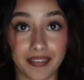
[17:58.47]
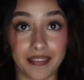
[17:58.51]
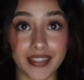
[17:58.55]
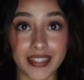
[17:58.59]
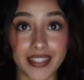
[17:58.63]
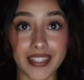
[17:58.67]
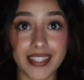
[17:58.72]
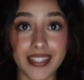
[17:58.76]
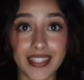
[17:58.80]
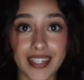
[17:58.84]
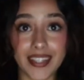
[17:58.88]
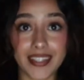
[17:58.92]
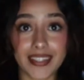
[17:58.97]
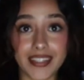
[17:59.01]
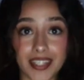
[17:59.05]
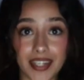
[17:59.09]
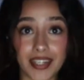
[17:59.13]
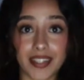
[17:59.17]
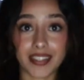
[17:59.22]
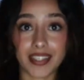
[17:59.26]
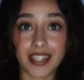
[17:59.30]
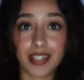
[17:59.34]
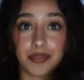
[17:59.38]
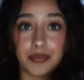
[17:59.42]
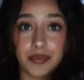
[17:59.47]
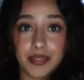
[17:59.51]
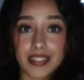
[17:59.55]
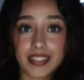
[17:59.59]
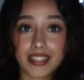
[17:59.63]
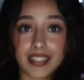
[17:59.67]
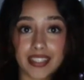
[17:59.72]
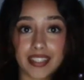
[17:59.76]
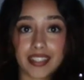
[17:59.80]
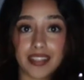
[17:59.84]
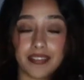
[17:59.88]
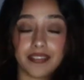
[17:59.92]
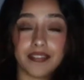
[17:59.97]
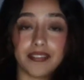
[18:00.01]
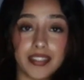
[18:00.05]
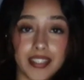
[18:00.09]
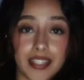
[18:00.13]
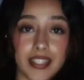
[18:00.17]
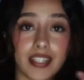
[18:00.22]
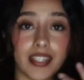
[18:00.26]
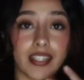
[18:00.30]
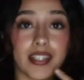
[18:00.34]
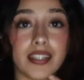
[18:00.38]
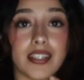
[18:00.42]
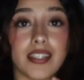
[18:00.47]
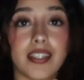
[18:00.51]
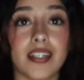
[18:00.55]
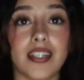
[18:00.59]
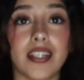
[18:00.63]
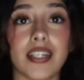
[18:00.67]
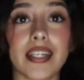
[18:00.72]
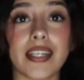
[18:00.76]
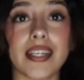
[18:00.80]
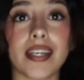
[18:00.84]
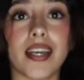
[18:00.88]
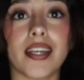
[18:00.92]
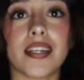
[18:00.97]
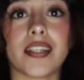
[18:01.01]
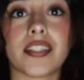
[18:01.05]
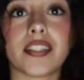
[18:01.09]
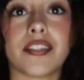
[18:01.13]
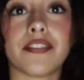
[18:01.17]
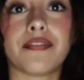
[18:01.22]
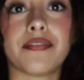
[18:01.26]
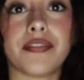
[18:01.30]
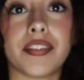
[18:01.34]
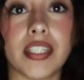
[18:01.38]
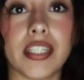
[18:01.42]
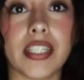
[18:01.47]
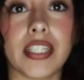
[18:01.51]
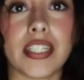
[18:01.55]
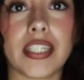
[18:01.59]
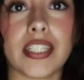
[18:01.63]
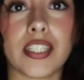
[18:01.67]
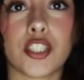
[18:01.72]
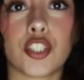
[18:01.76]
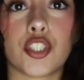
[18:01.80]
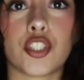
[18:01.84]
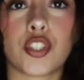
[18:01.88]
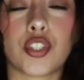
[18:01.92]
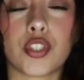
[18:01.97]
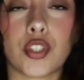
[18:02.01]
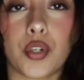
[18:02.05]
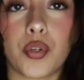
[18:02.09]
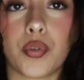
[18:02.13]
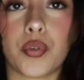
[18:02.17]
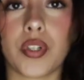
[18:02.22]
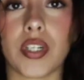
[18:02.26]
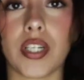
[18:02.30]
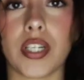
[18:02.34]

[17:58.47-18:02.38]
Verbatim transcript: everything I thought that wasn't gonna fit literally ended up fitting so